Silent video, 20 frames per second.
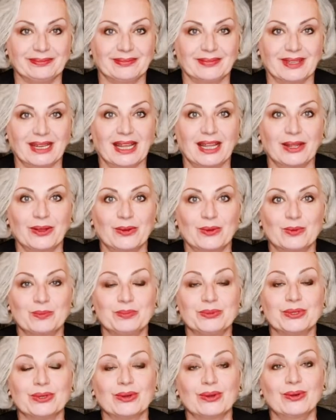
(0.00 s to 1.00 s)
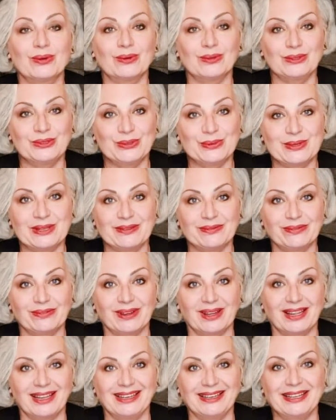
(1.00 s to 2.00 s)
I hope you're all doing
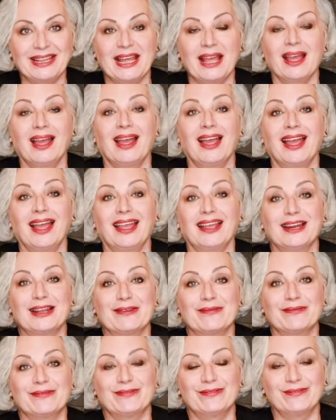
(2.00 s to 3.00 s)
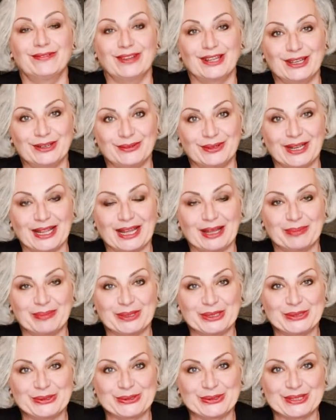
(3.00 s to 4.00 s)
fine and I'm very happy
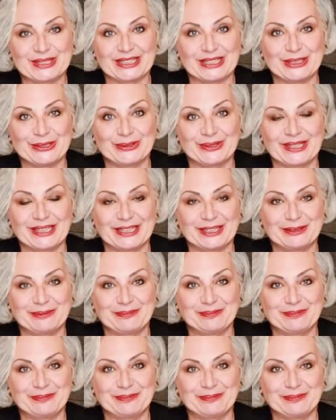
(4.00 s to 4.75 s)
to see you here.